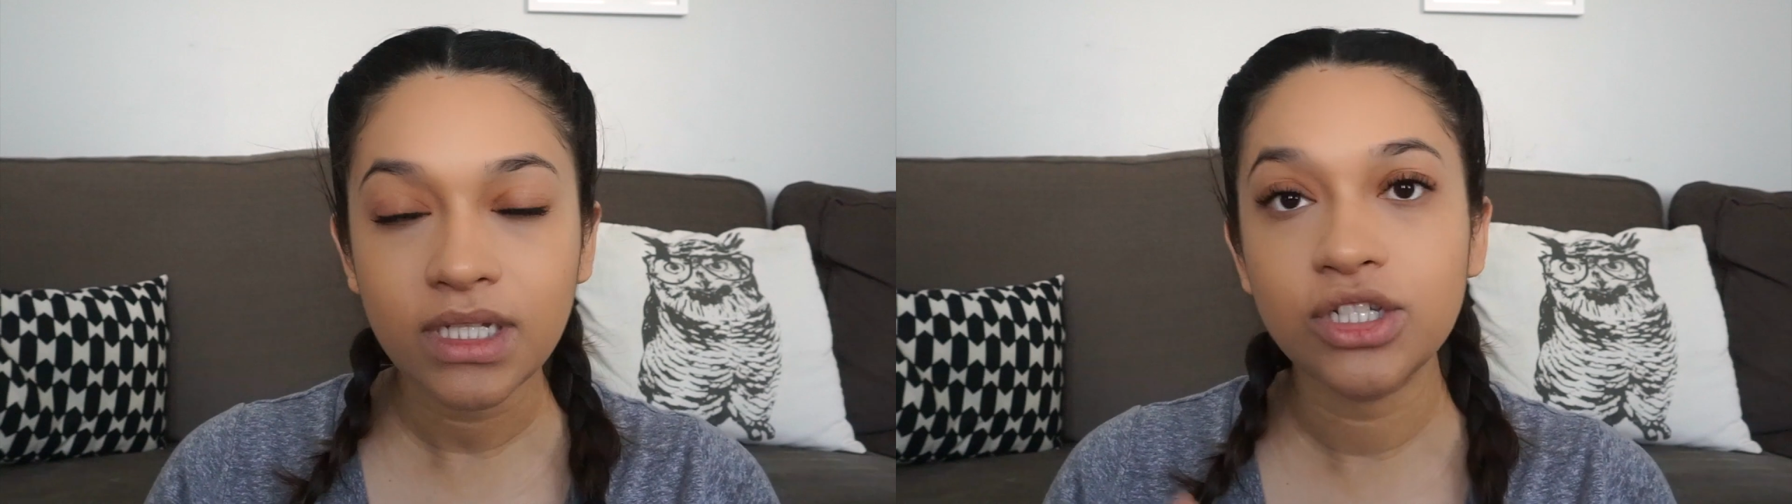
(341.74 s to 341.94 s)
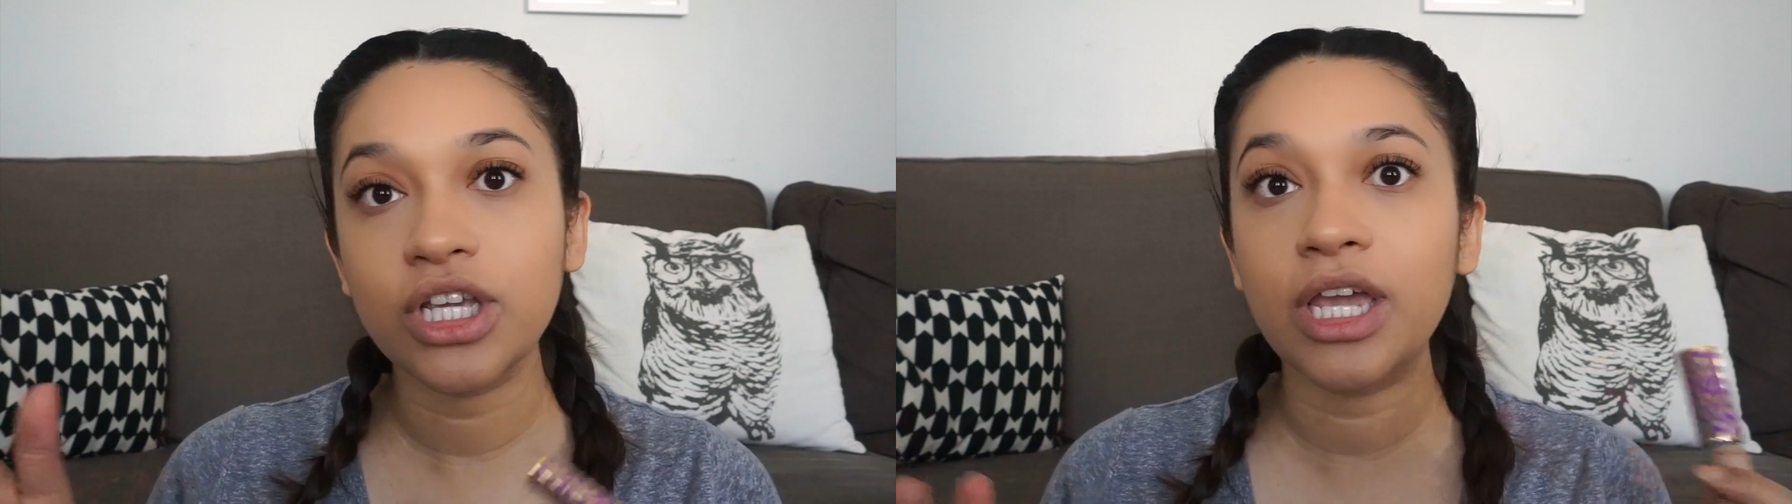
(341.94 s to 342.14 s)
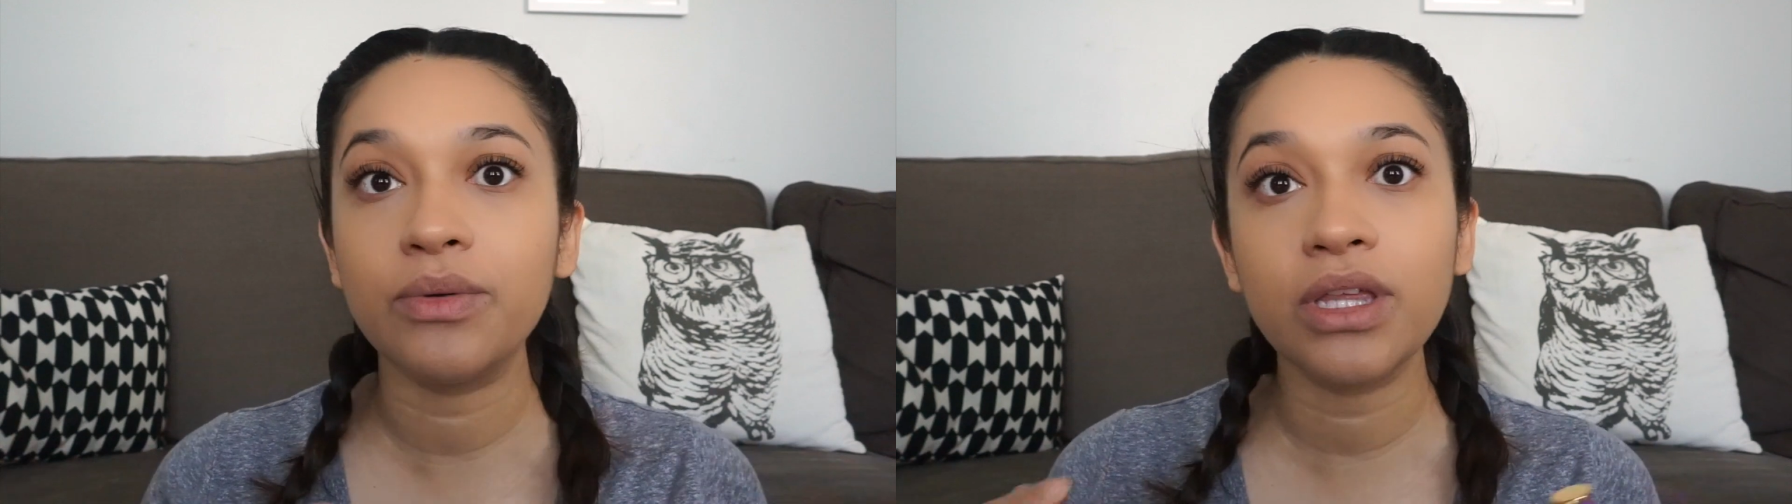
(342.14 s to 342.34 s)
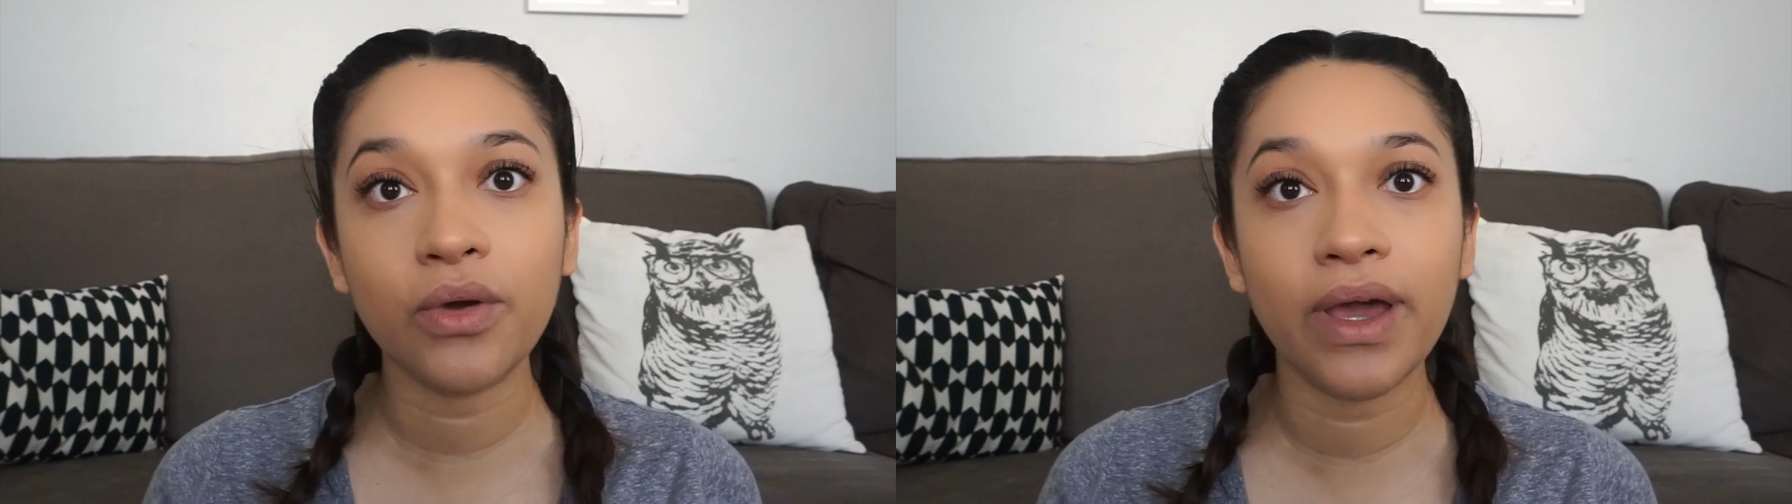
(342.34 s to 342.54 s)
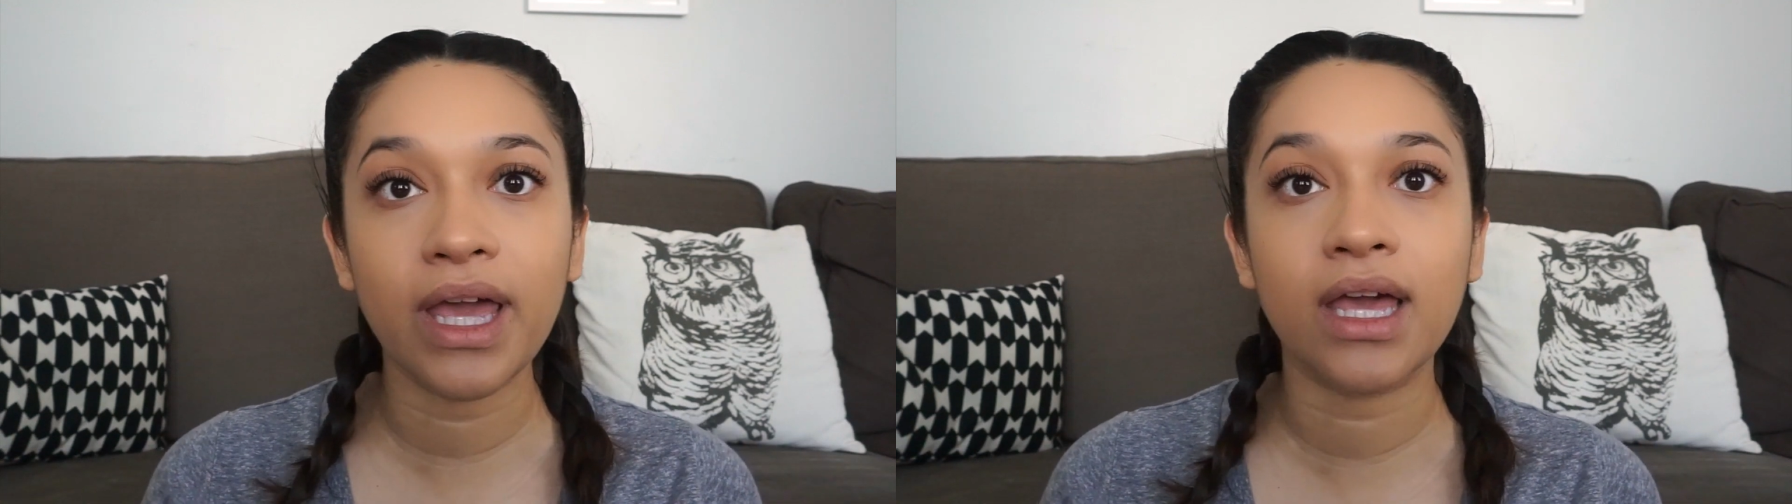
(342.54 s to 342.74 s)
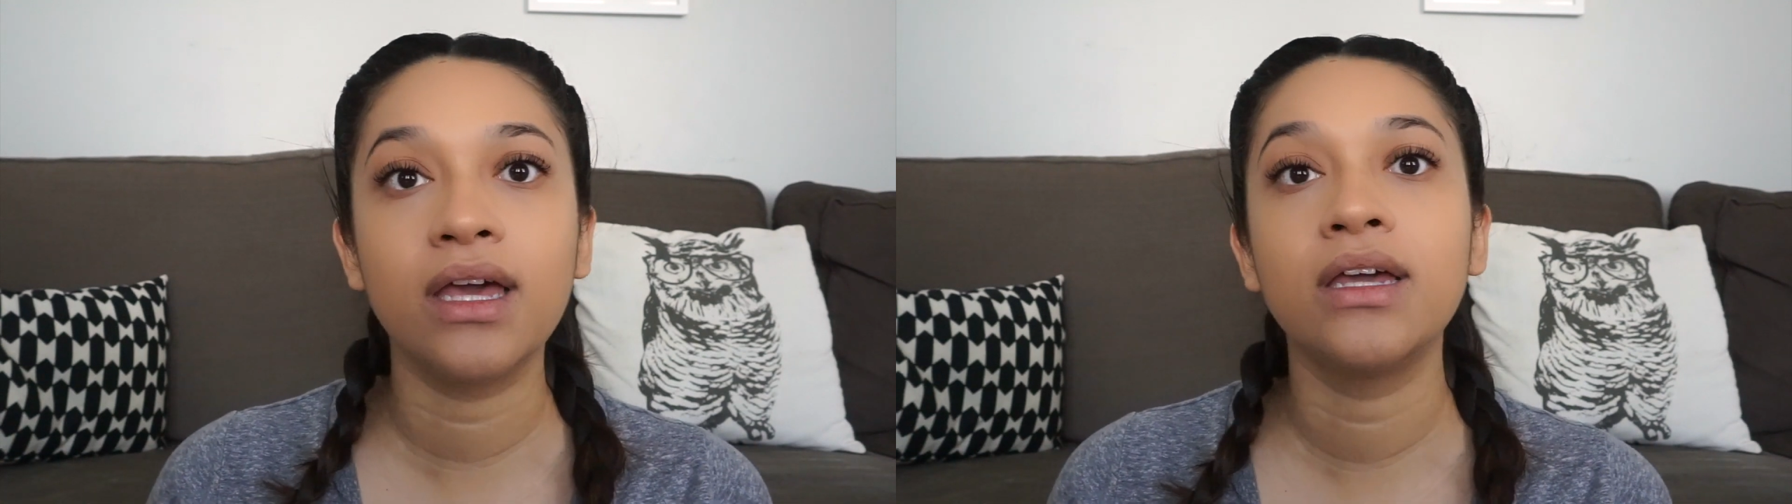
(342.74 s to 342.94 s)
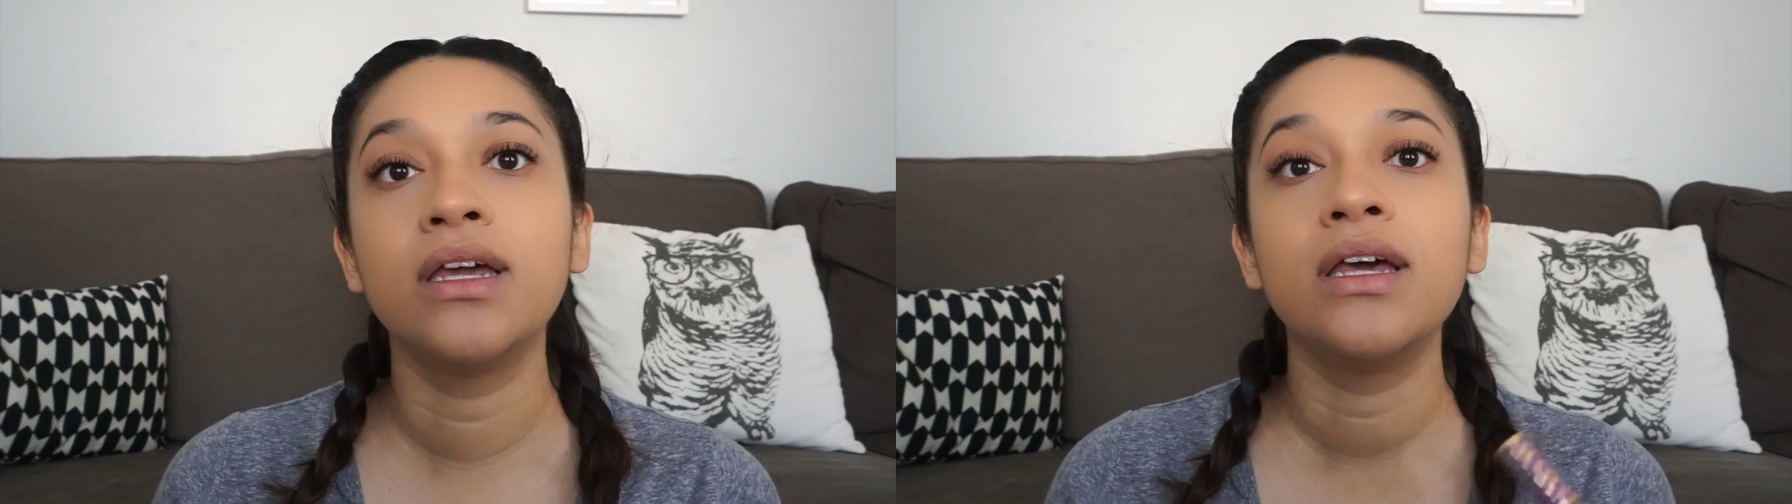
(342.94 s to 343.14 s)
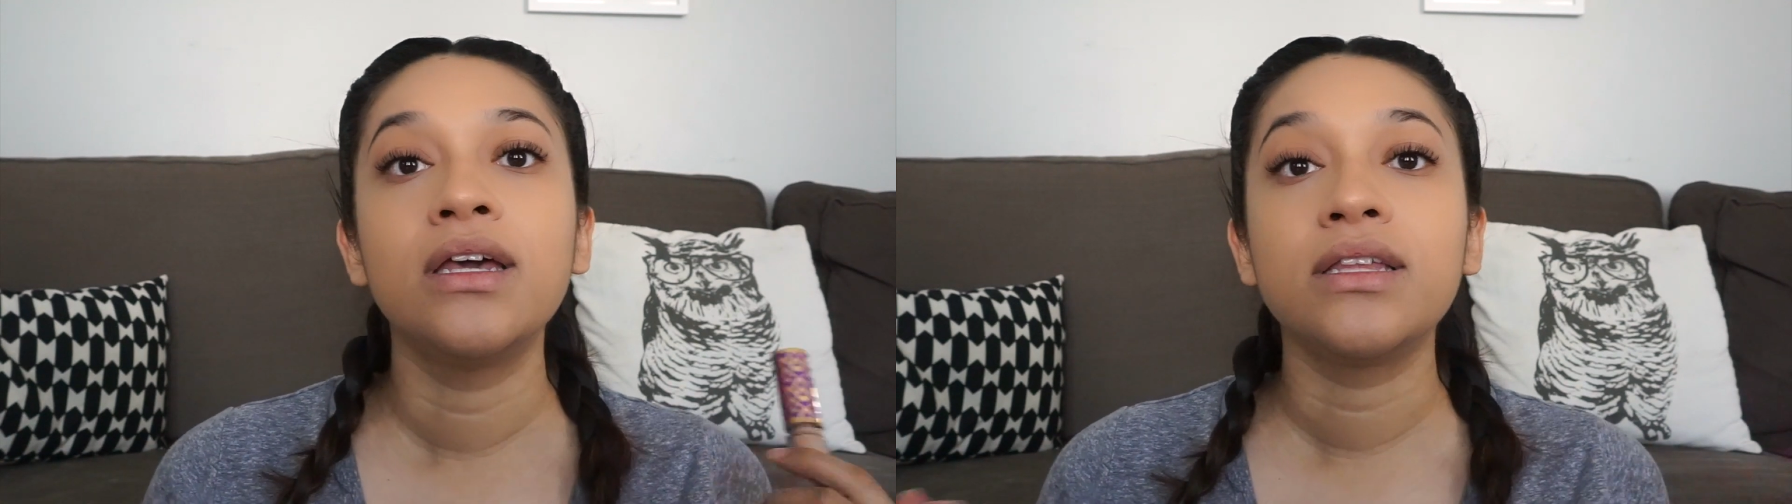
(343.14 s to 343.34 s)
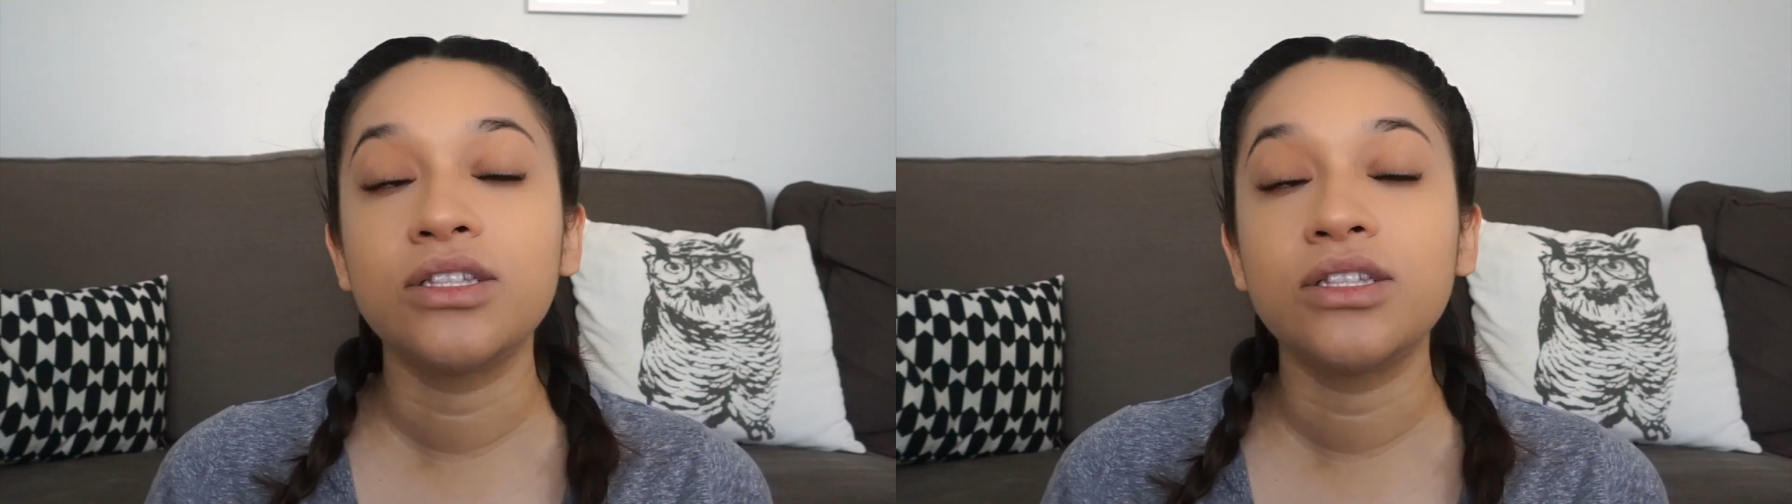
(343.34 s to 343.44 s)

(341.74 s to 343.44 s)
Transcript: she came really quick. They